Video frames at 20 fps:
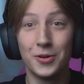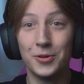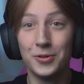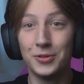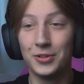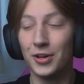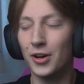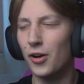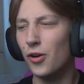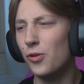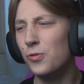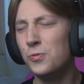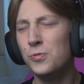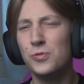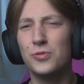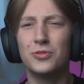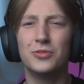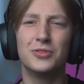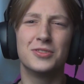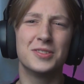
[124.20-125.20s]
Who?
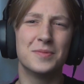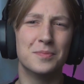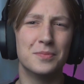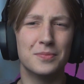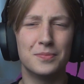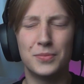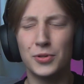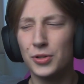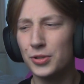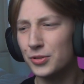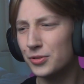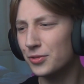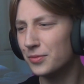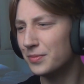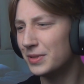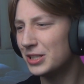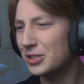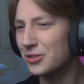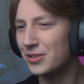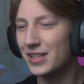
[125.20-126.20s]
Oh, Boruto
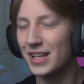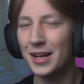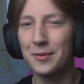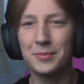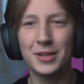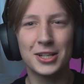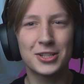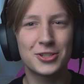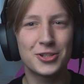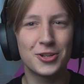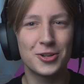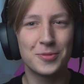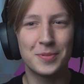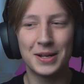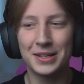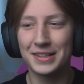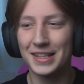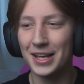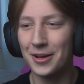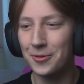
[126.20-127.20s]
Mitsuki. I'm not sure
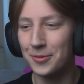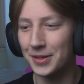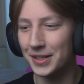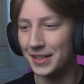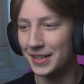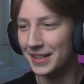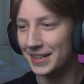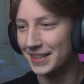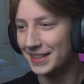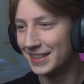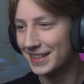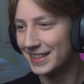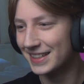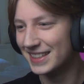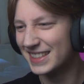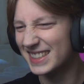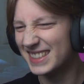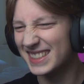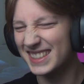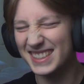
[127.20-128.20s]
about that one.
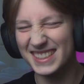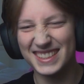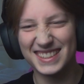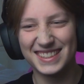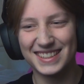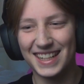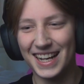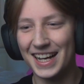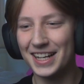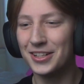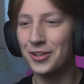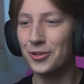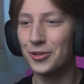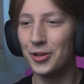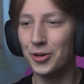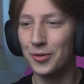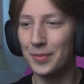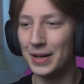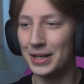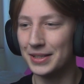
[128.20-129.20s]
I don't
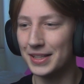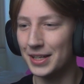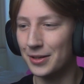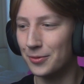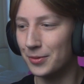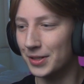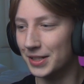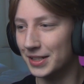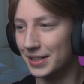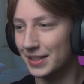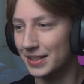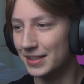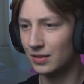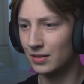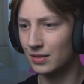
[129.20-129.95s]
know about that one.